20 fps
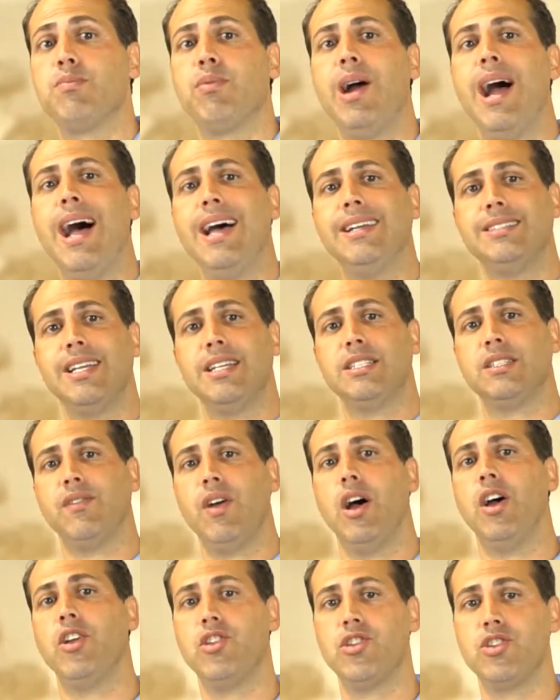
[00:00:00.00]
process
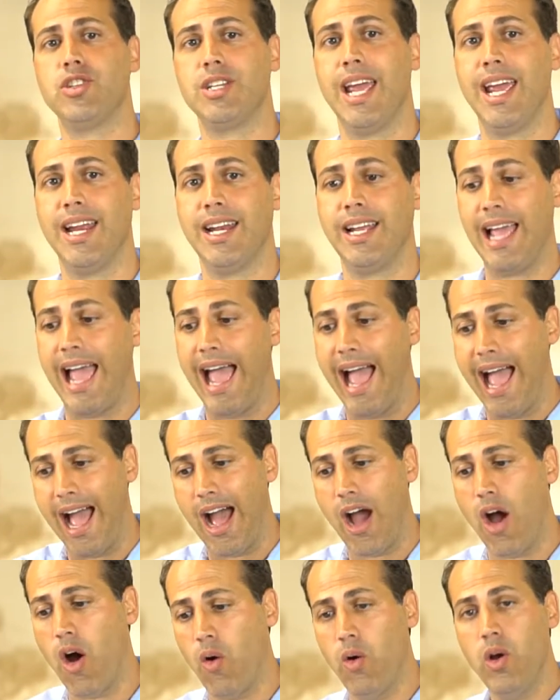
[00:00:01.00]
of understanding
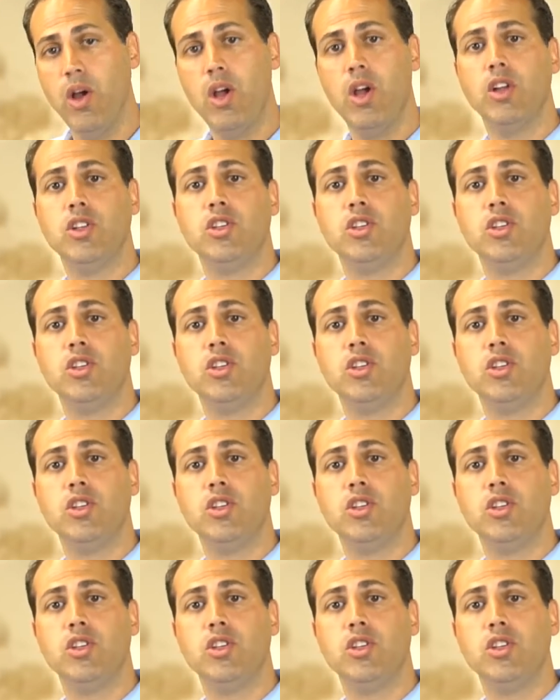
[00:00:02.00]
how